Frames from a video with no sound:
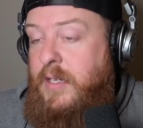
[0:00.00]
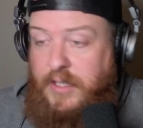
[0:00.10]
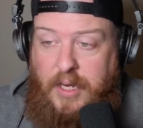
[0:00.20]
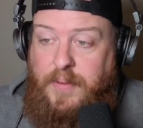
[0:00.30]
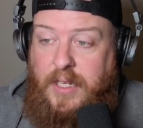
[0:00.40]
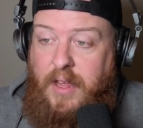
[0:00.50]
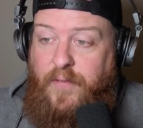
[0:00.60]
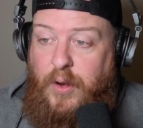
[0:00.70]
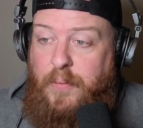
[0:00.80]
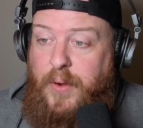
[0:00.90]
Some said they
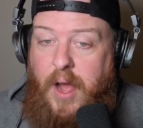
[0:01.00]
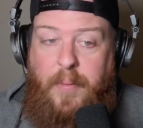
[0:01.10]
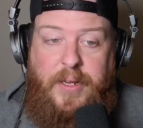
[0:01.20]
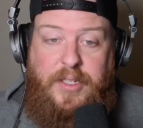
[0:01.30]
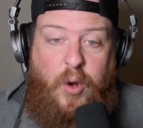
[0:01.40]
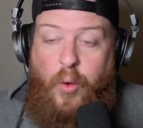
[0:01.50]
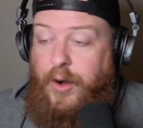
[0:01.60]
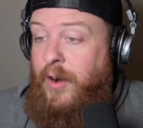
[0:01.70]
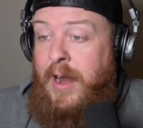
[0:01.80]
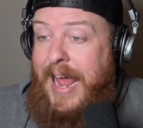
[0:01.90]
viewed him predominantly as a corner.